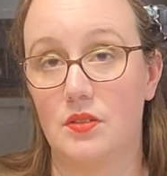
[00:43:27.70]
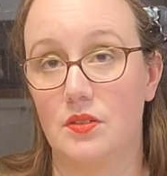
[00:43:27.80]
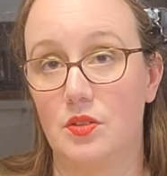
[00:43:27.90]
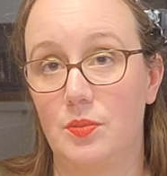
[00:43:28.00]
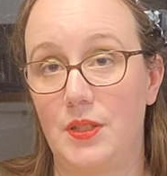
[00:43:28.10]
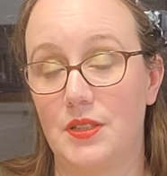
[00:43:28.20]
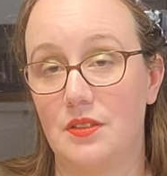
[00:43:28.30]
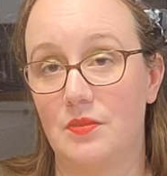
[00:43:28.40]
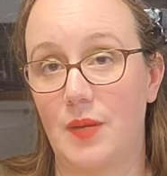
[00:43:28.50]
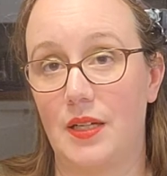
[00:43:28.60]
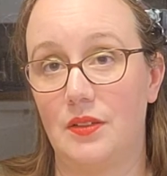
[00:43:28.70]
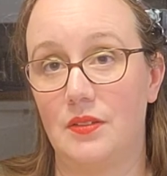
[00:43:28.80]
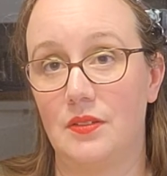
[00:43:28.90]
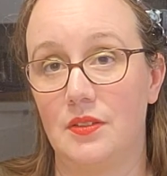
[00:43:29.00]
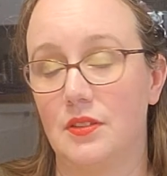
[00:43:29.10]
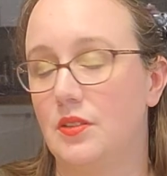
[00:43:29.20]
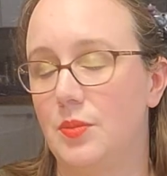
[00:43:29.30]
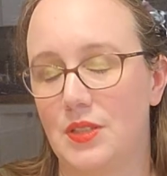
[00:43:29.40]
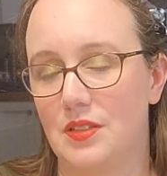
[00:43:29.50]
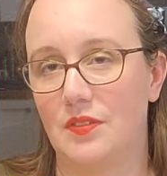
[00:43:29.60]
2 pieces of metal or 2
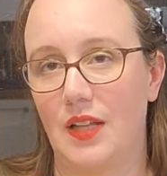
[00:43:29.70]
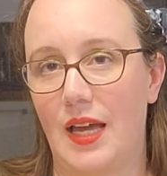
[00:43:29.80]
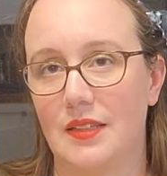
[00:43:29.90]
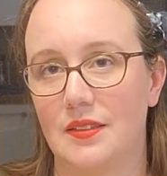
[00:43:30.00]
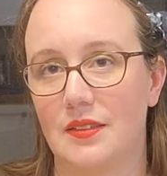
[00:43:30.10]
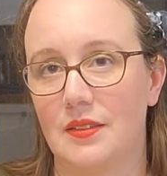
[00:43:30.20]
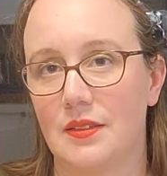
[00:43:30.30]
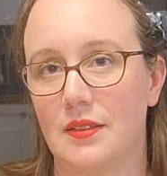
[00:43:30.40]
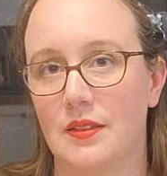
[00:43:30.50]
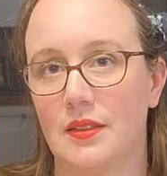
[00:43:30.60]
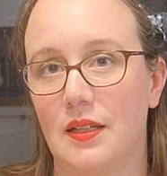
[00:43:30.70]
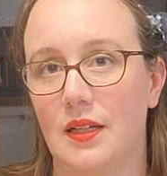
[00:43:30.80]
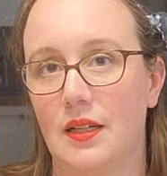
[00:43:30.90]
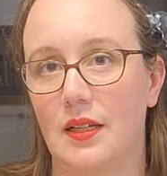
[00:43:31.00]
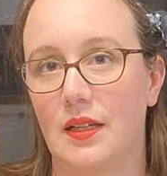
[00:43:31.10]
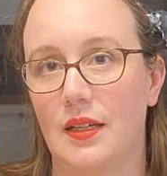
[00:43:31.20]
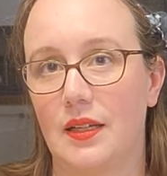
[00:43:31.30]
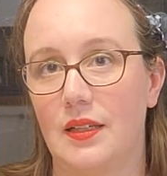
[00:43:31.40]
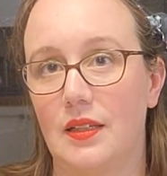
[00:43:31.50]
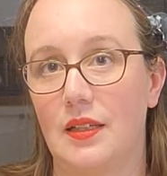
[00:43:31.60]
pieces of glass
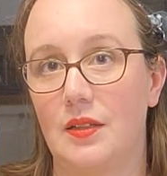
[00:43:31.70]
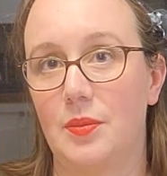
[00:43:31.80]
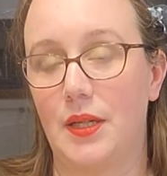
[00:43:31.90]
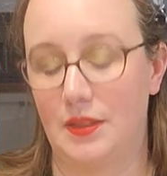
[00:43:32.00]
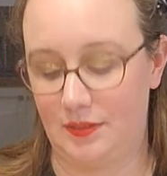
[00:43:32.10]
clinking a little bit.